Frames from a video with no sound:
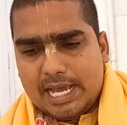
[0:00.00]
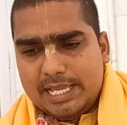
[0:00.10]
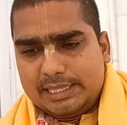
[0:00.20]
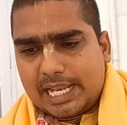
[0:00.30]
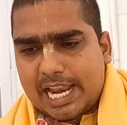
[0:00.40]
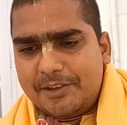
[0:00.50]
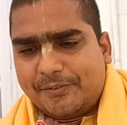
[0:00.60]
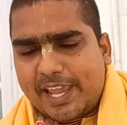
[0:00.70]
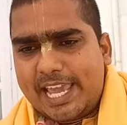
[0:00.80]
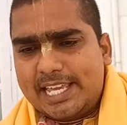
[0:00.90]
the life
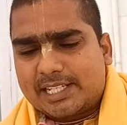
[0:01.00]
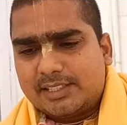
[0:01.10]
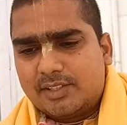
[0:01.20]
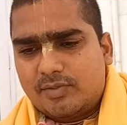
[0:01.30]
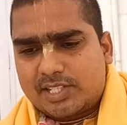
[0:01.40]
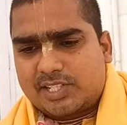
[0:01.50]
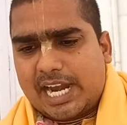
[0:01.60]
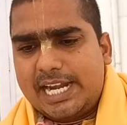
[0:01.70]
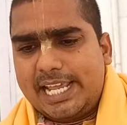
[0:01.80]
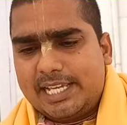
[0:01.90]
air was
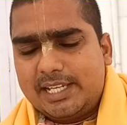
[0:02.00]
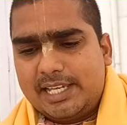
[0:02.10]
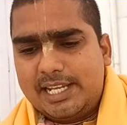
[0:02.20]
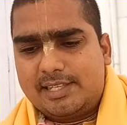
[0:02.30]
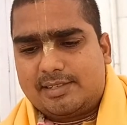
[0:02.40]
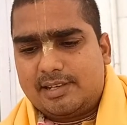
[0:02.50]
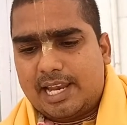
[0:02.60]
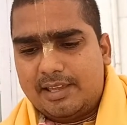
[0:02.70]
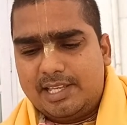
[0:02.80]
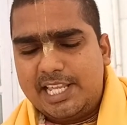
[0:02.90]
standing in
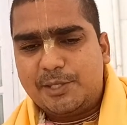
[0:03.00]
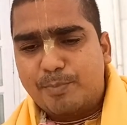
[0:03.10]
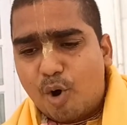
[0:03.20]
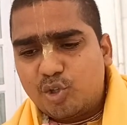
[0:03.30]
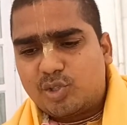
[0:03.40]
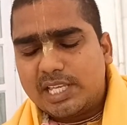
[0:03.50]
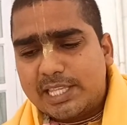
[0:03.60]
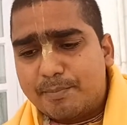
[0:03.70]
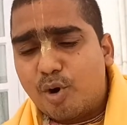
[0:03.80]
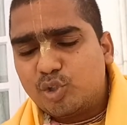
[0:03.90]
his bones, in the
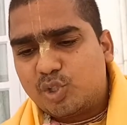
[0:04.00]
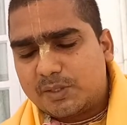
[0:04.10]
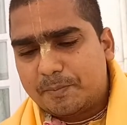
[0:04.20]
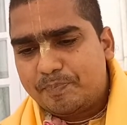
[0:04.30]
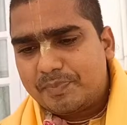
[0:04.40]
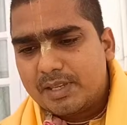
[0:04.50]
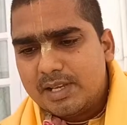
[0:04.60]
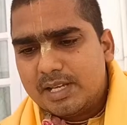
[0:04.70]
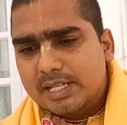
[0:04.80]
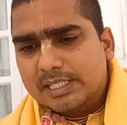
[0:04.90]
bones.
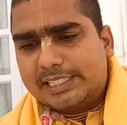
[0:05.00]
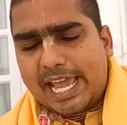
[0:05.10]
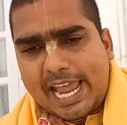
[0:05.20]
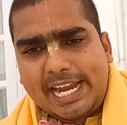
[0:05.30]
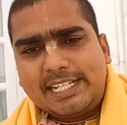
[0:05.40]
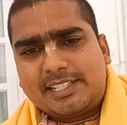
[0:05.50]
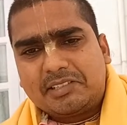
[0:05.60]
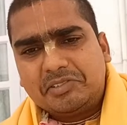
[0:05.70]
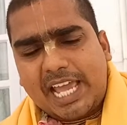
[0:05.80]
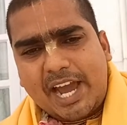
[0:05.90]
The ants,
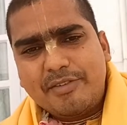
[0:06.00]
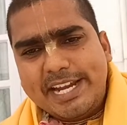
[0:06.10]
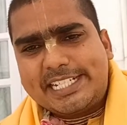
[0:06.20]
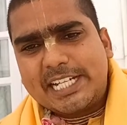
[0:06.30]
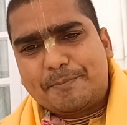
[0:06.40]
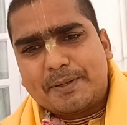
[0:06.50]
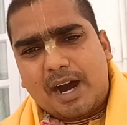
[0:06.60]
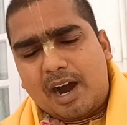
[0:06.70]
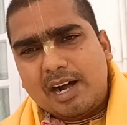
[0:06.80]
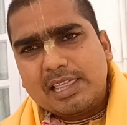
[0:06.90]
they have eaten up
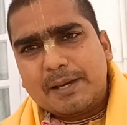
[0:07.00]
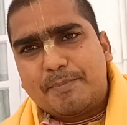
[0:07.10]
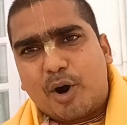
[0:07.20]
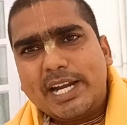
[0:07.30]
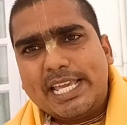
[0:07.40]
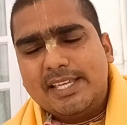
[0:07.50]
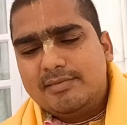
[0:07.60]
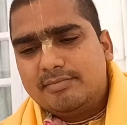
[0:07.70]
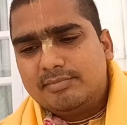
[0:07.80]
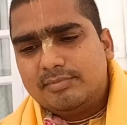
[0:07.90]
all the body.
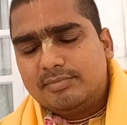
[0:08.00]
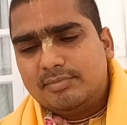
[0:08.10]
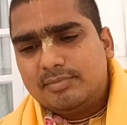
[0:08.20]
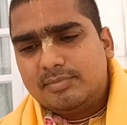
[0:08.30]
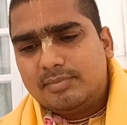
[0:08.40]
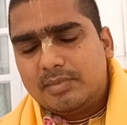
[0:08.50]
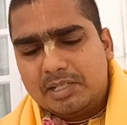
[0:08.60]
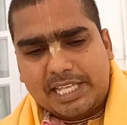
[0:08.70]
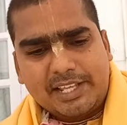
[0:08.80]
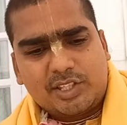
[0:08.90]

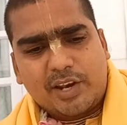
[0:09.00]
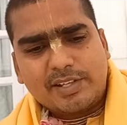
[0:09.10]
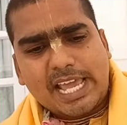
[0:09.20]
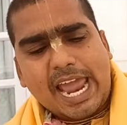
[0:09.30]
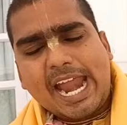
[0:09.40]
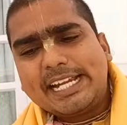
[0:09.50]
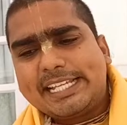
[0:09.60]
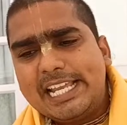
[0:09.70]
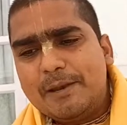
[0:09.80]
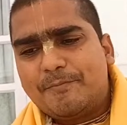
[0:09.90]
There was an ant
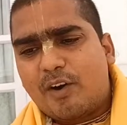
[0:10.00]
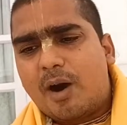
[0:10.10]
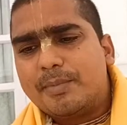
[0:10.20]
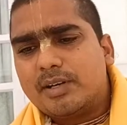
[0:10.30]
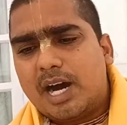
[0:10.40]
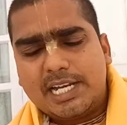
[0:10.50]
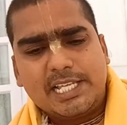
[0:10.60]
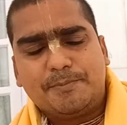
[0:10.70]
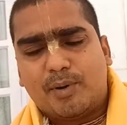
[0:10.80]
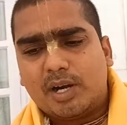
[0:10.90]
hill formed
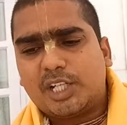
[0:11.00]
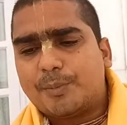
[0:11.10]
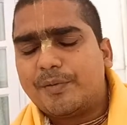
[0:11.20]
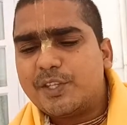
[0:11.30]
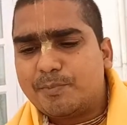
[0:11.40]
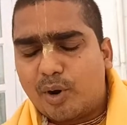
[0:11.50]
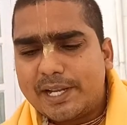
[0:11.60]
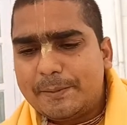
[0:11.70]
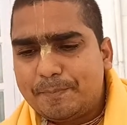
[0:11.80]
on top of his body.